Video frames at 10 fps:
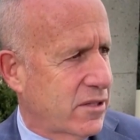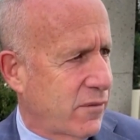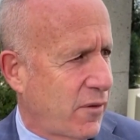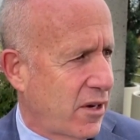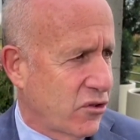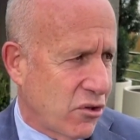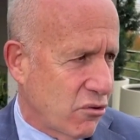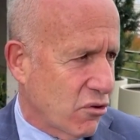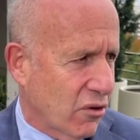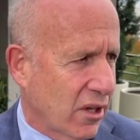to face
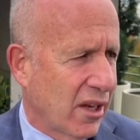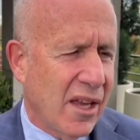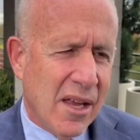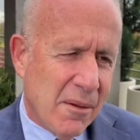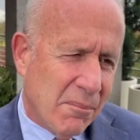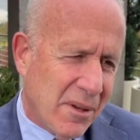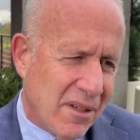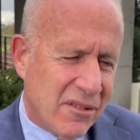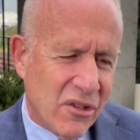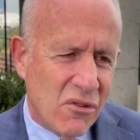usually. Yeah. But
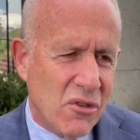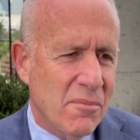social